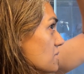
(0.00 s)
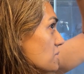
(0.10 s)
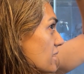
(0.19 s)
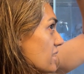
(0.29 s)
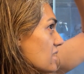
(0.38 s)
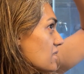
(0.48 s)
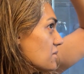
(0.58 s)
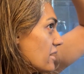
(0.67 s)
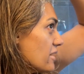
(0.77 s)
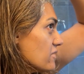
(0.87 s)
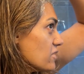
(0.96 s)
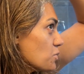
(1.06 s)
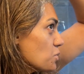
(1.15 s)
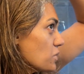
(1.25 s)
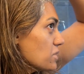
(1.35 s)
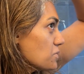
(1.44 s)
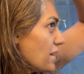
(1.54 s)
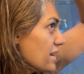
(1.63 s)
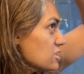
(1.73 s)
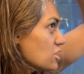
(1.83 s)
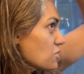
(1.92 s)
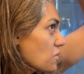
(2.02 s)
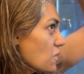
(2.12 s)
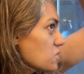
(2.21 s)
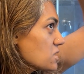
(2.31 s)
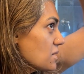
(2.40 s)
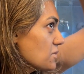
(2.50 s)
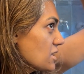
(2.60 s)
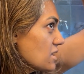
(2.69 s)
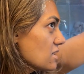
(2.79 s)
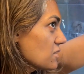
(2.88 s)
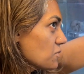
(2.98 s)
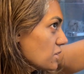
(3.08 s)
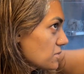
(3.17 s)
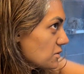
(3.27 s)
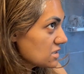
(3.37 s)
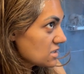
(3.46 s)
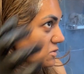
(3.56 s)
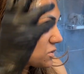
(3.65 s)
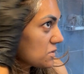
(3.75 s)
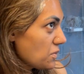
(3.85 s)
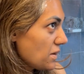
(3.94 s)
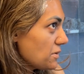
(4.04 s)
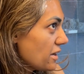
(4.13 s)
I have like weird patchy growths coming in and weird places, weird baby